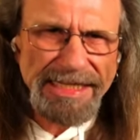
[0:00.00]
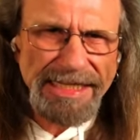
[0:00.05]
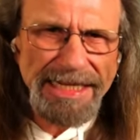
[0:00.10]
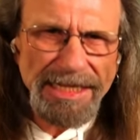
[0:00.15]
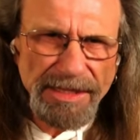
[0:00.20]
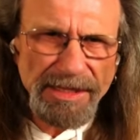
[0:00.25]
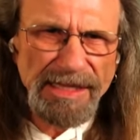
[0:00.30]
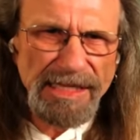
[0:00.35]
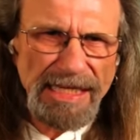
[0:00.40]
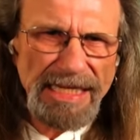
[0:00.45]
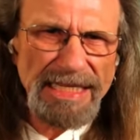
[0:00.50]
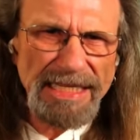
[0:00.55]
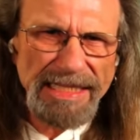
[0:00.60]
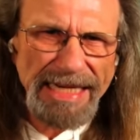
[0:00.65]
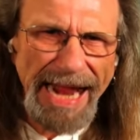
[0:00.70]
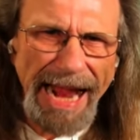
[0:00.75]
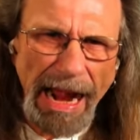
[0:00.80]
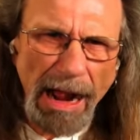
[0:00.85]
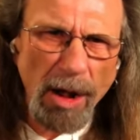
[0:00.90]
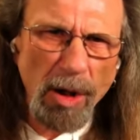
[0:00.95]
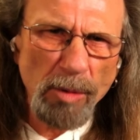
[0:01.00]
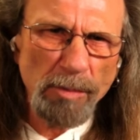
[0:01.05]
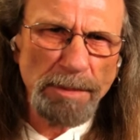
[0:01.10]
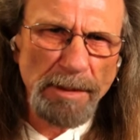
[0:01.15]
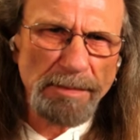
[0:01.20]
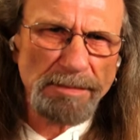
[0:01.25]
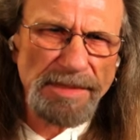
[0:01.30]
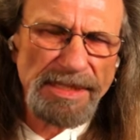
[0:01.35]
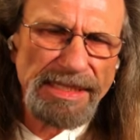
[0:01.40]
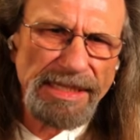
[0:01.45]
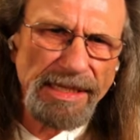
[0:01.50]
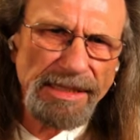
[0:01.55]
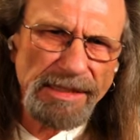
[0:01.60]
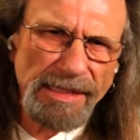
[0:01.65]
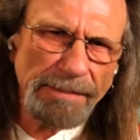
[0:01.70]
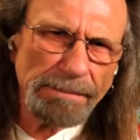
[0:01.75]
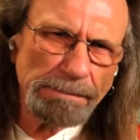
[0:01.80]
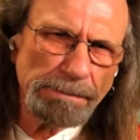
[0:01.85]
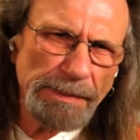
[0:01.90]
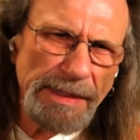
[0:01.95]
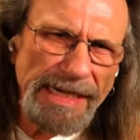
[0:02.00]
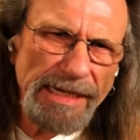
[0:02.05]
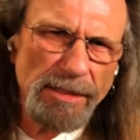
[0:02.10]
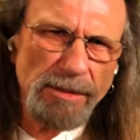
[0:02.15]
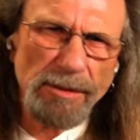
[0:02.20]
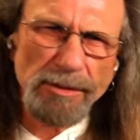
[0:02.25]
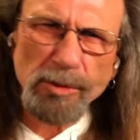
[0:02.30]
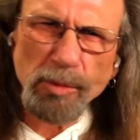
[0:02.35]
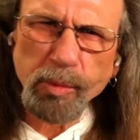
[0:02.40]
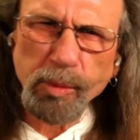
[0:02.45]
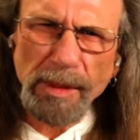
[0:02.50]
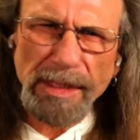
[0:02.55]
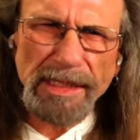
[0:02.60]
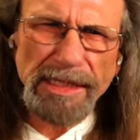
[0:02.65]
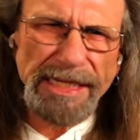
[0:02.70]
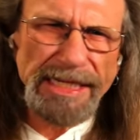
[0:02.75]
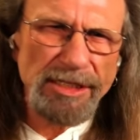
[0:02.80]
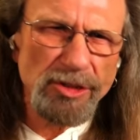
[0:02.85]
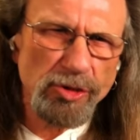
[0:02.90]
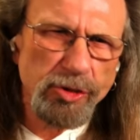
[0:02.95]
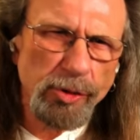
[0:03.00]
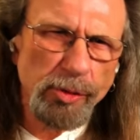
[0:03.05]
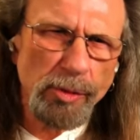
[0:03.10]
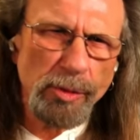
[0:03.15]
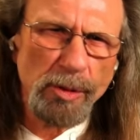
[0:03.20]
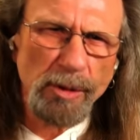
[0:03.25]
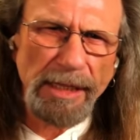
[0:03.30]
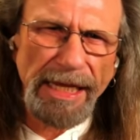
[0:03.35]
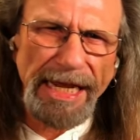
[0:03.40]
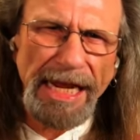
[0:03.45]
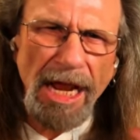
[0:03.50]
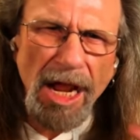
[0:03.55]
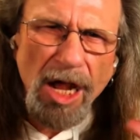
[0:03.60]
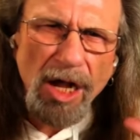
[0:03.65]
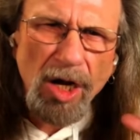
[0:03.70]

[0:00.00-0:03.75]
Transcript: in these albums that the Beatles really truly